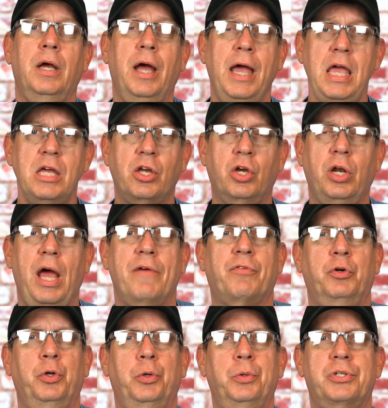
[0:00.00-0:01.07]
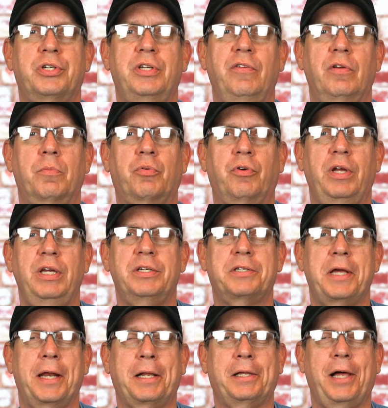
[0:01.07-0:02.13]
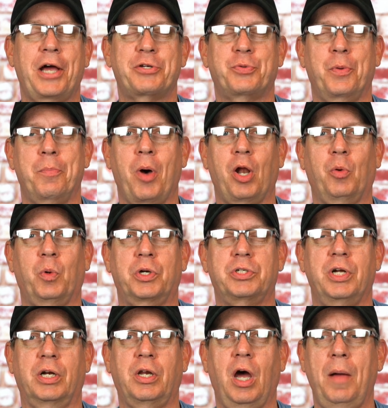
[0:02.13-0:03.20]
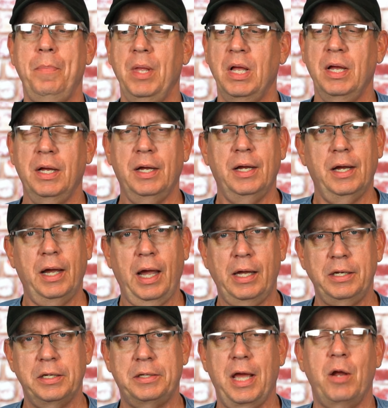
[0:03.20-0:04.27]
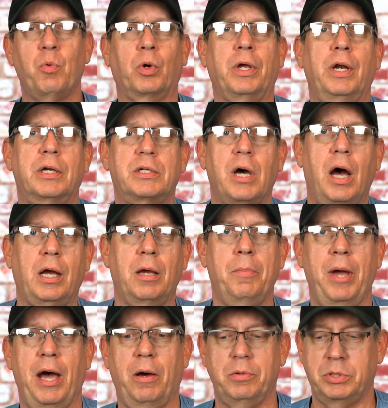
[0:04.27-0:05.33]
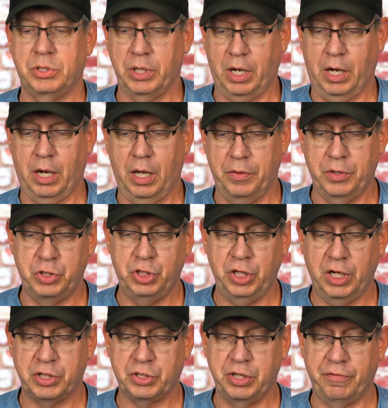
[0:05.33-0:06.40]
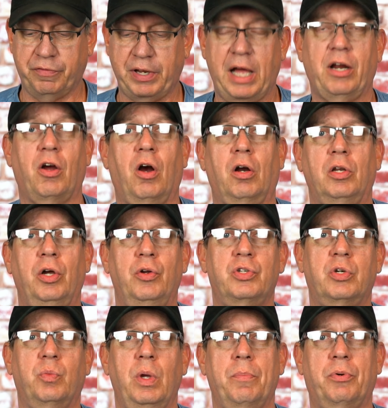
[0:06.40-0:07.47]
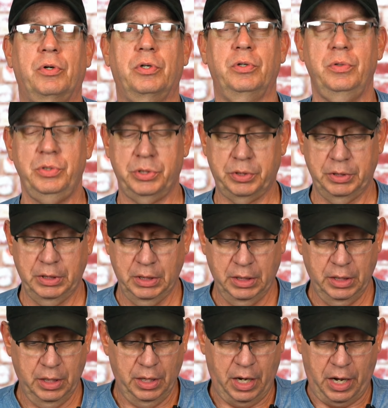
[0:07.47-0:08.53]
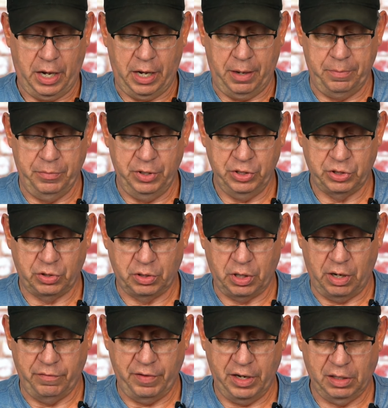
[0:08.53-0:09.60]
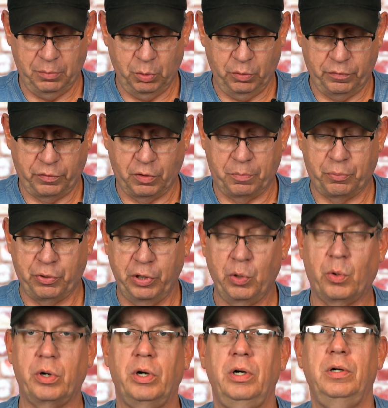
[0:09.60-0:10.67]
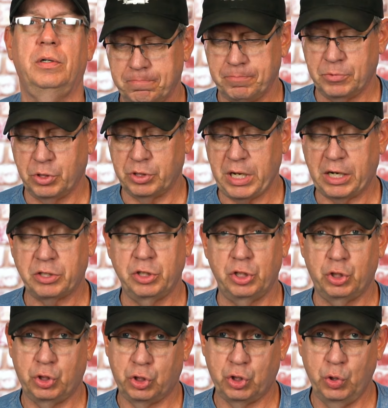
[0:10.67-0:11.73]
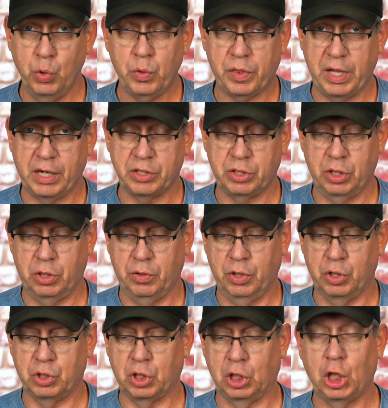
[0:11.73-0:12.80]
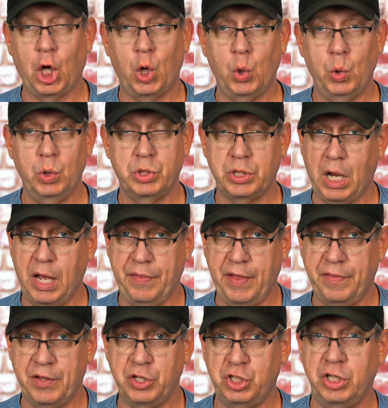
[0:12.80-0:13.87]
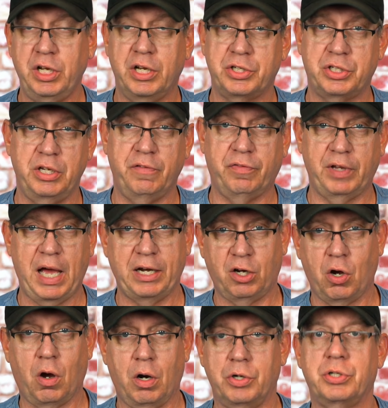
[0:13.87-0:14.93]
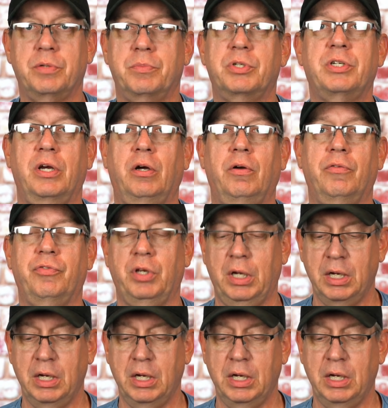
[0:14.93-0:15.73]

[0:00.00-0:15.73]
Hey, good afternoon. Stephen Priest at class1modelworks.com. And today we're going to talk about the GSC flat car loads that we produce. These are available for pre-order. There's actually two things here. There's loads and then the GSC flat cars themselves.